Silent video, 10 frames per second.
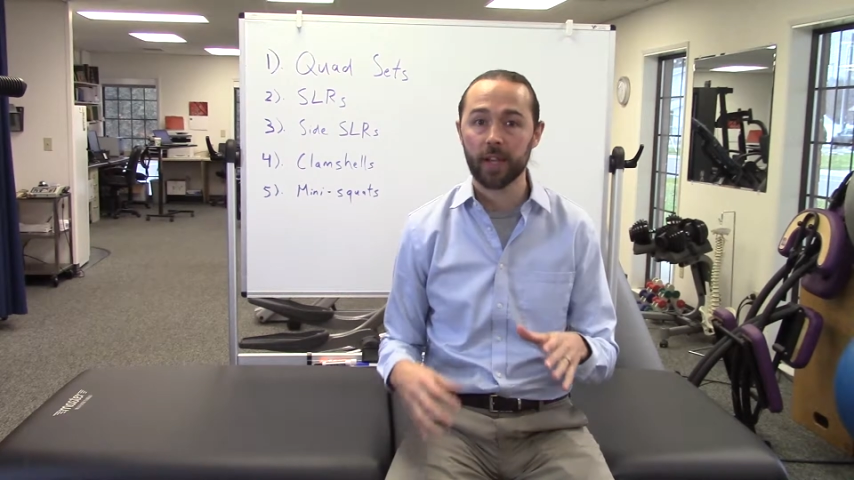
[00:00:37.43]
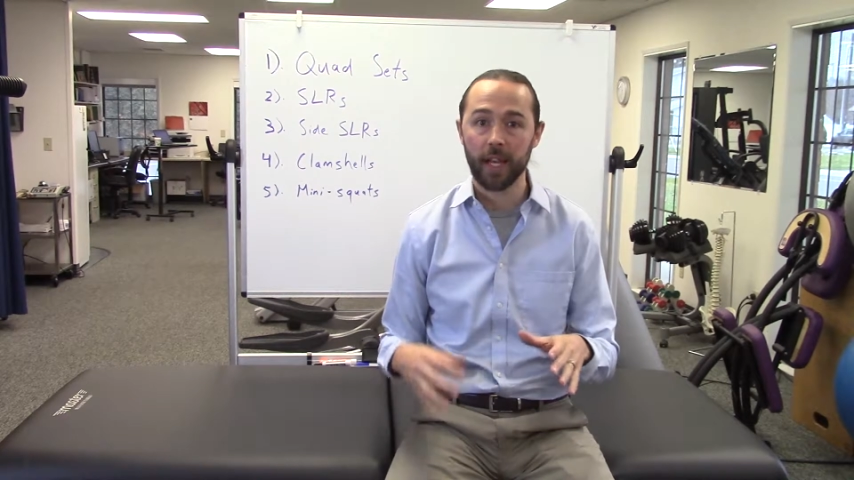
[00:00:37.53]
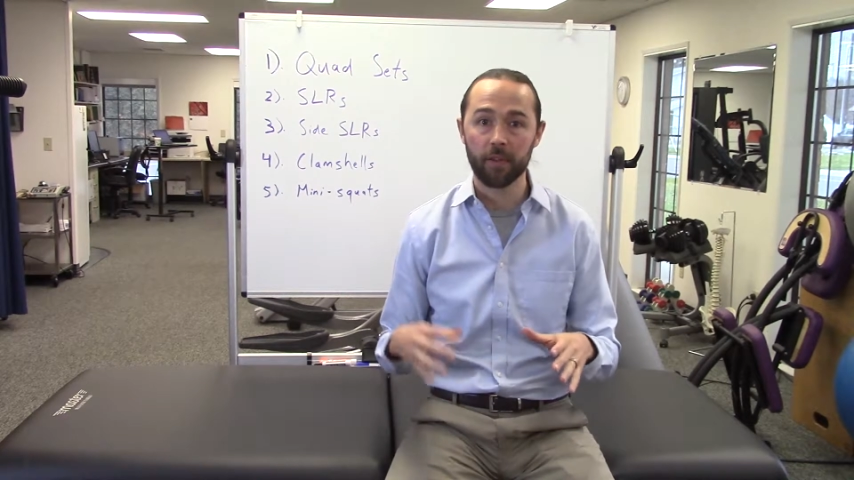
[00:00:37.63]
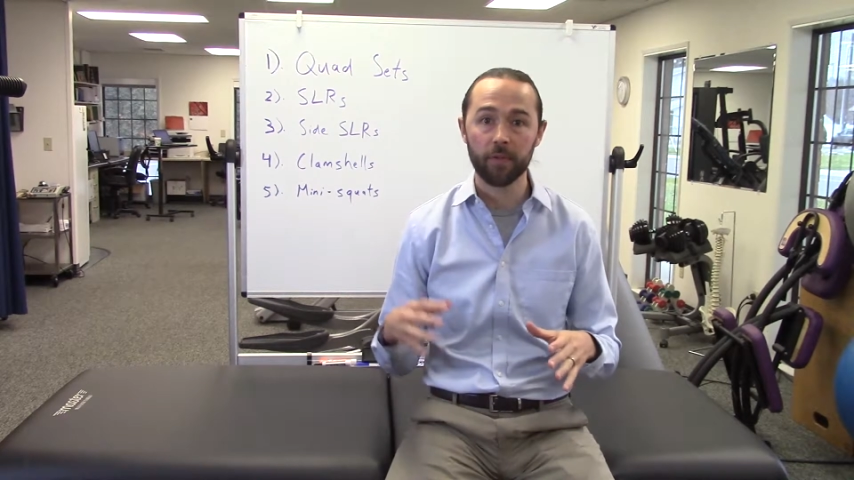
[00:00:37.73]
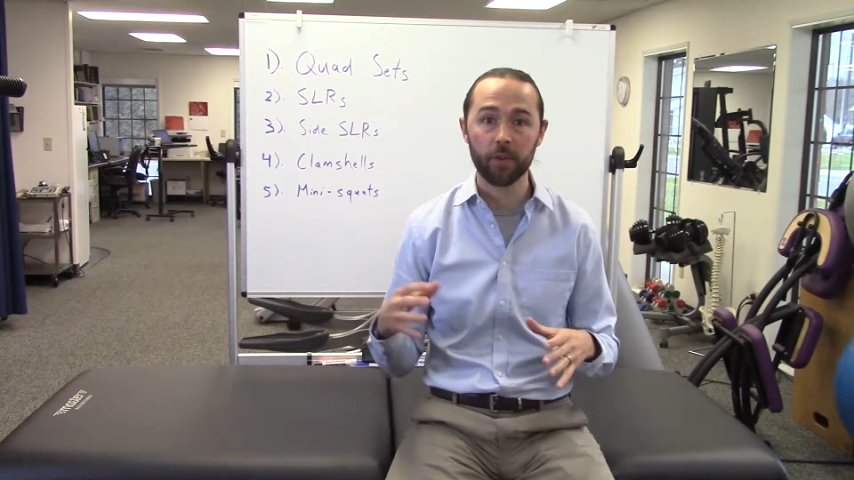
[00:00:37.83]

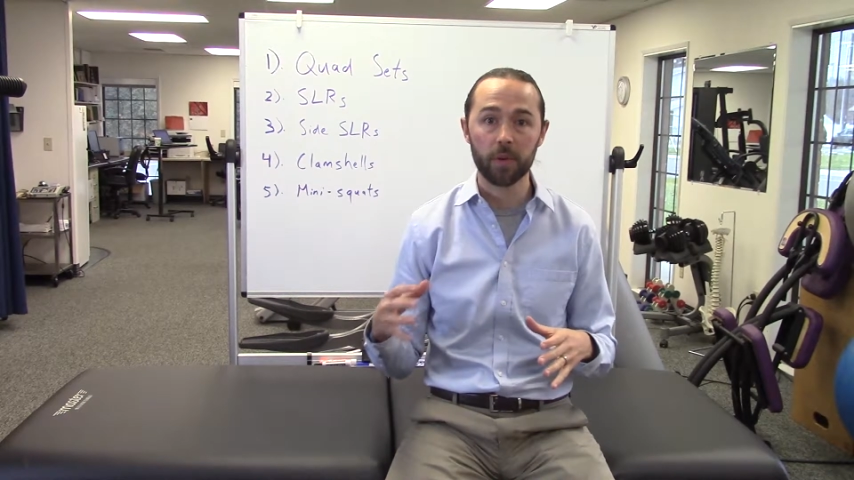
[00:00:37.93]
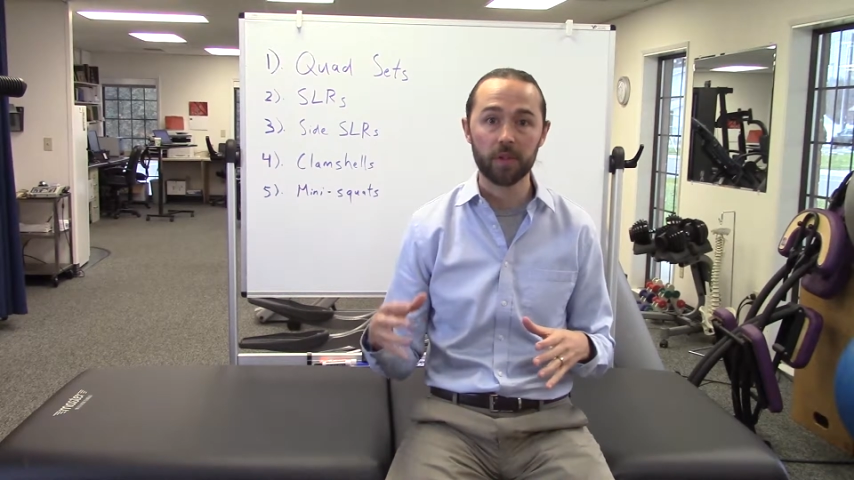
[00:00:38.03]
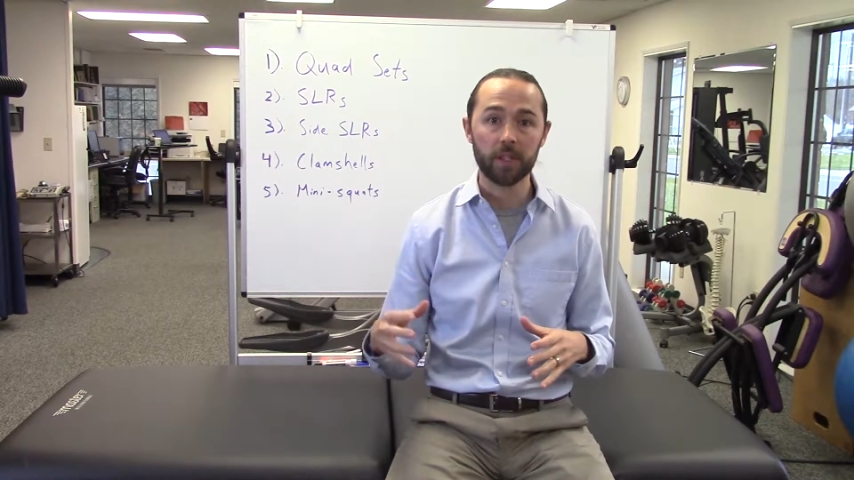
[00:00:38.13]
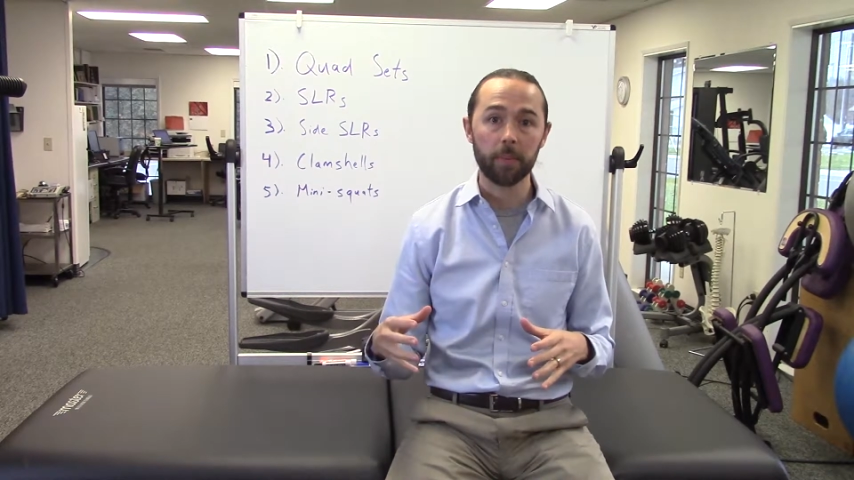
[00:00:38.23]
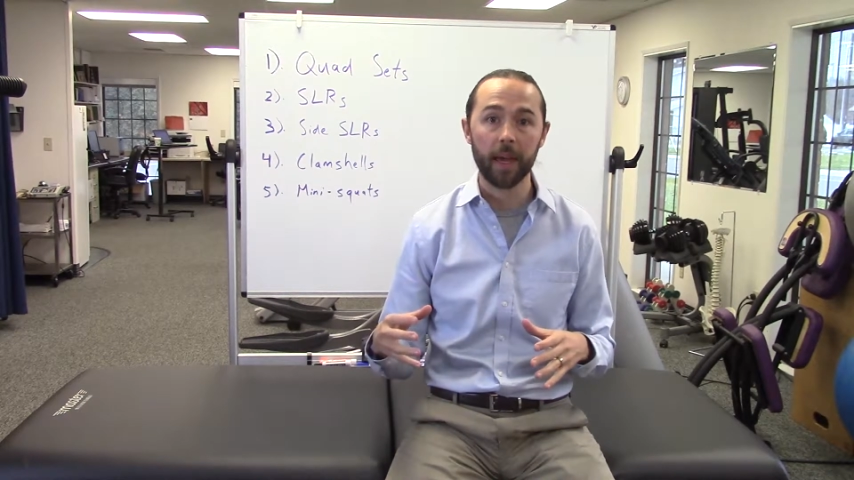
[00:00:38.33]
that
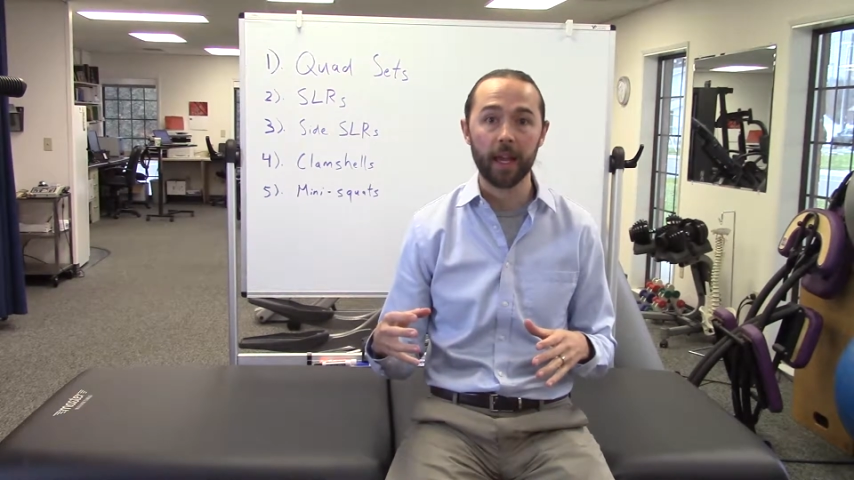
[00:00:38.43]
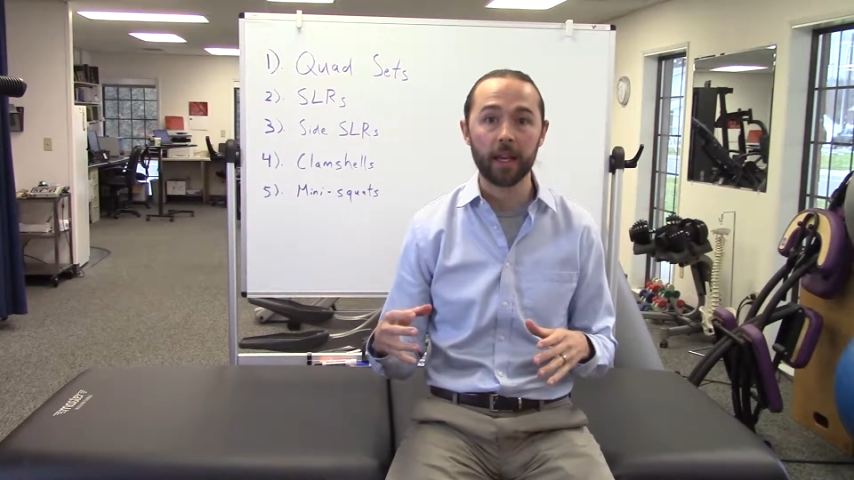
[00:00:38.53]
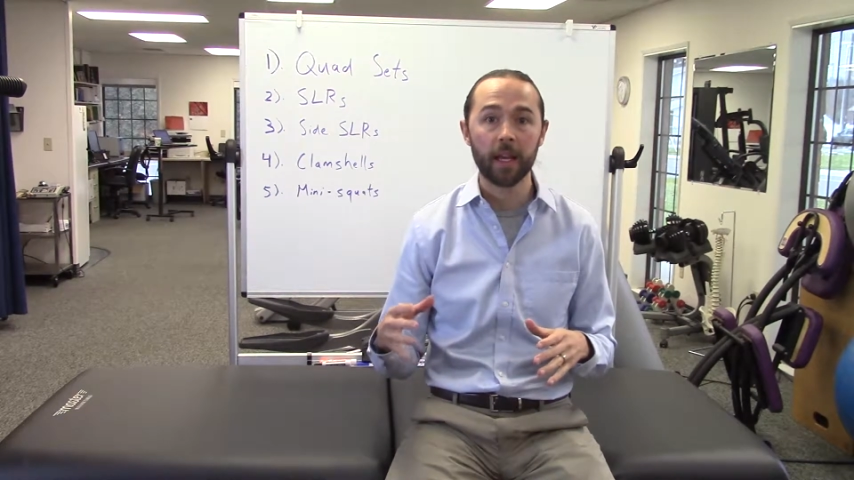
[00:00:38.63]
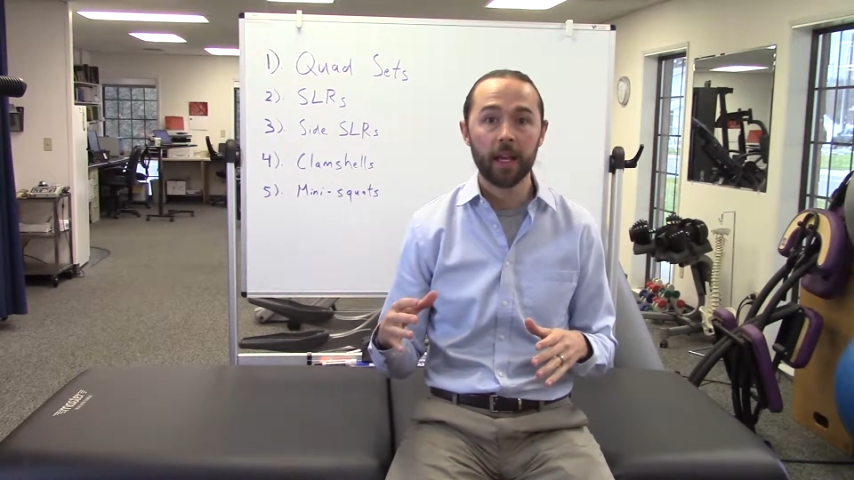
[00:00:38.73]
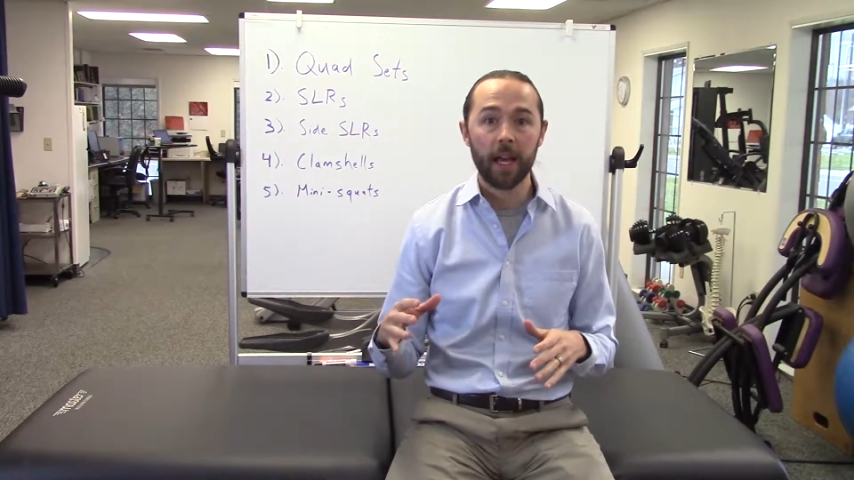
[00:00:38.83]
influence knee
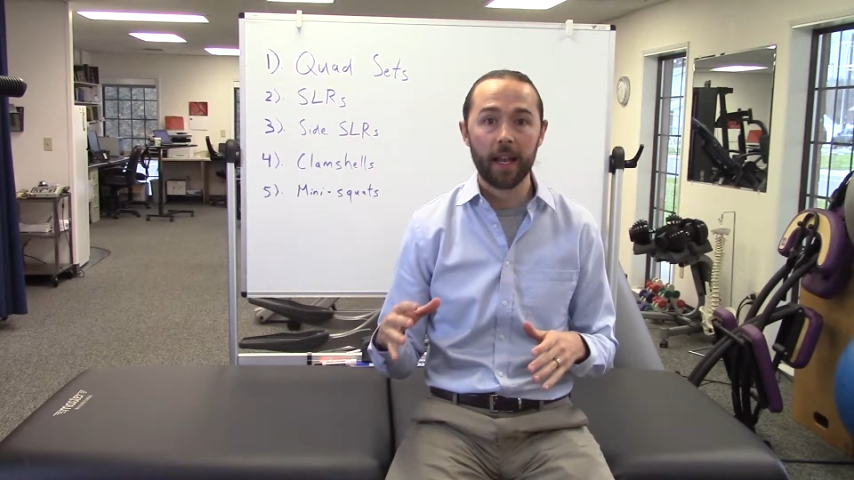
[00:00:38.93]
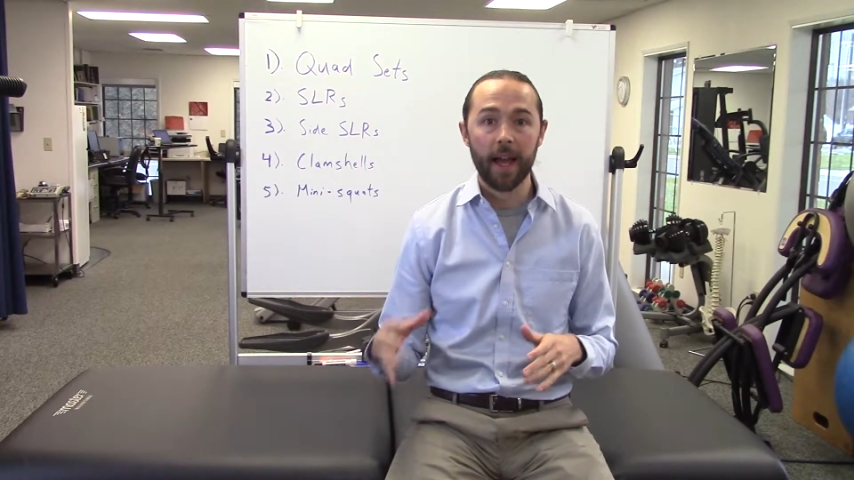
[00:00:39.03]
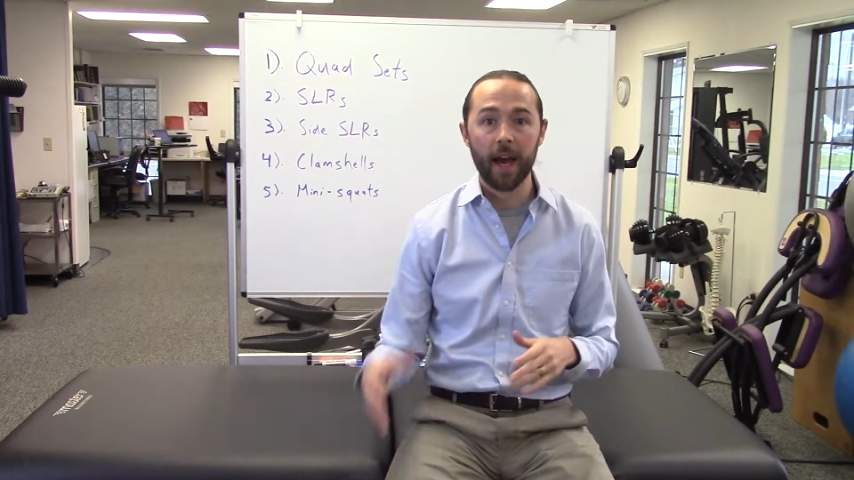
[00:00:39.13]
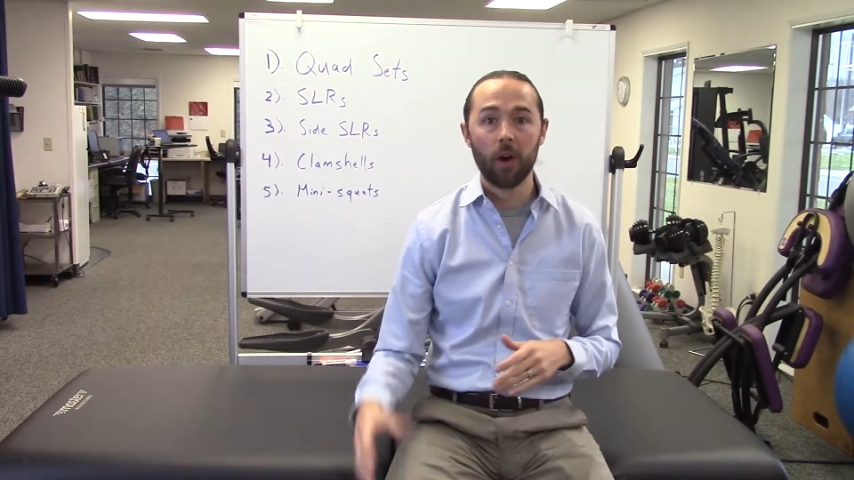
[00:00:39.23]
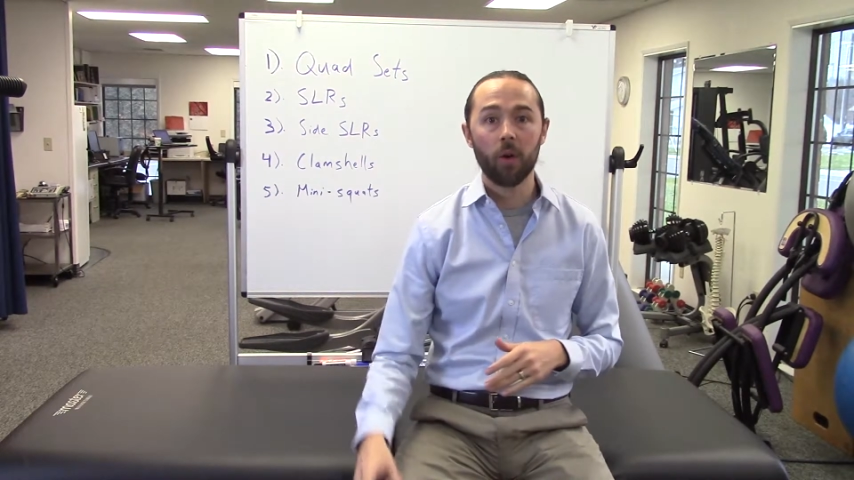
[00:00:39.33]
pain and
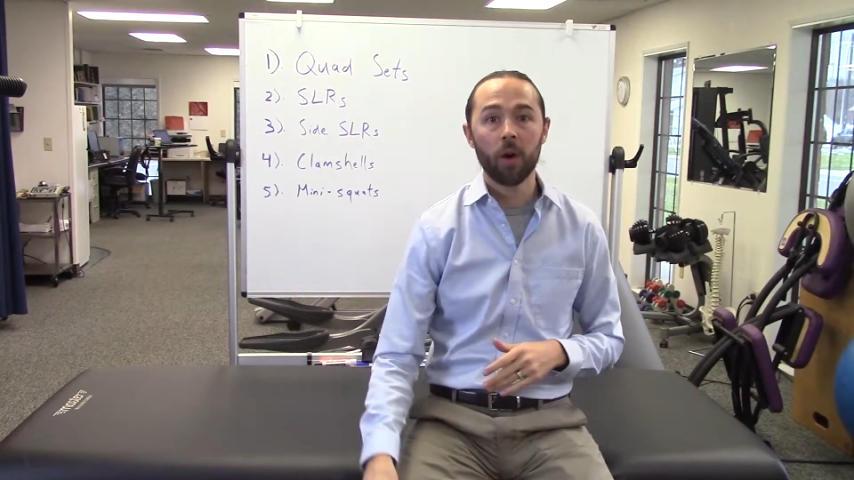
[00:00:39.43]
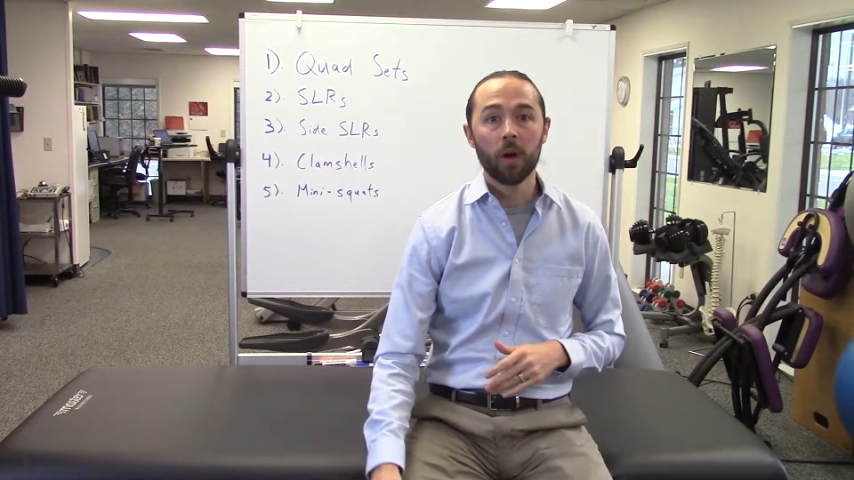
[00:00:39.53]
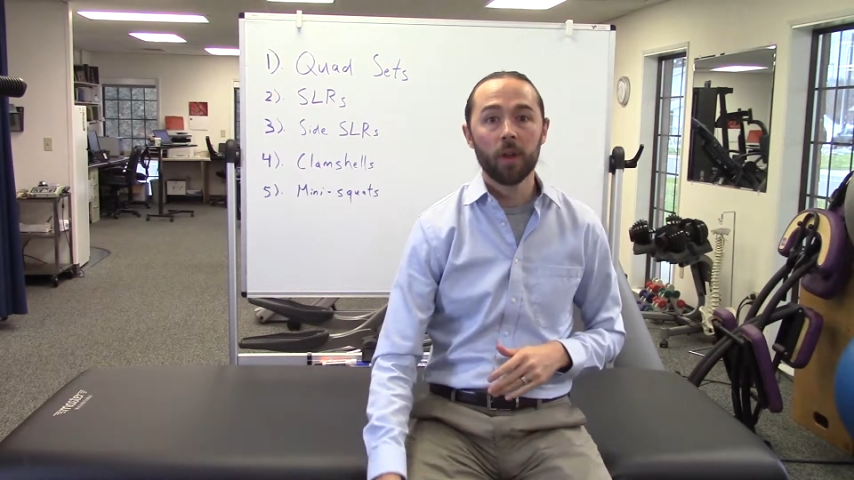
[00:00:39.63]
how